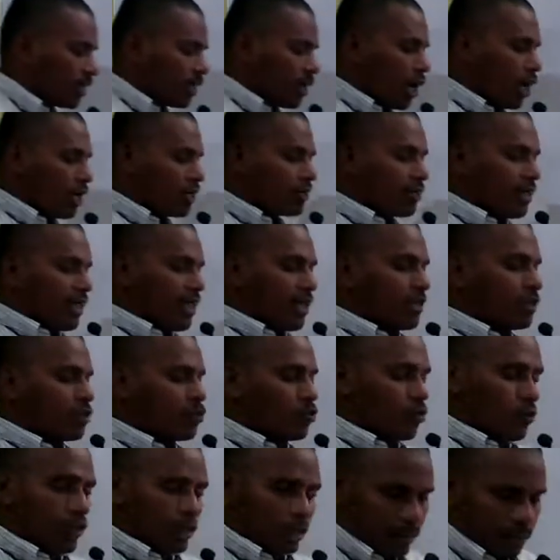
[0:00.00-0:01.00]
get the answer as
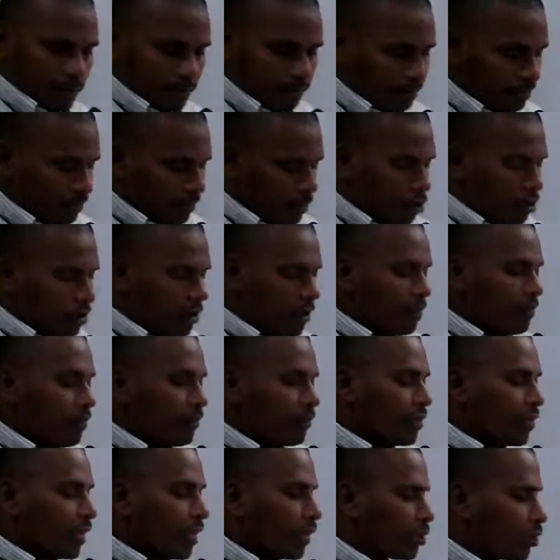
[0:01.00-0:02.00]
20. Okay.
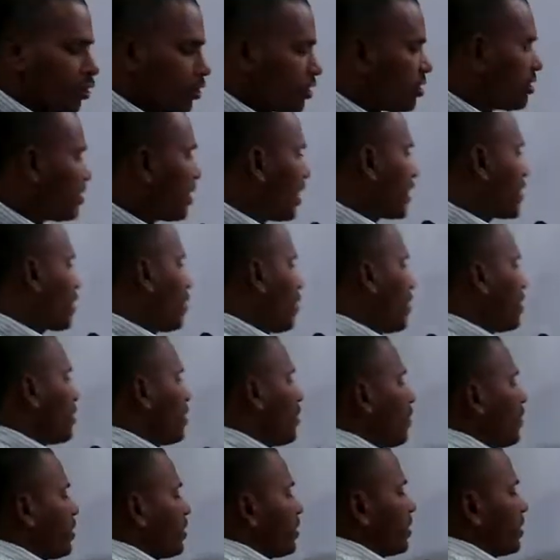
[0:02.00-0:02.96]
So this is the explanation for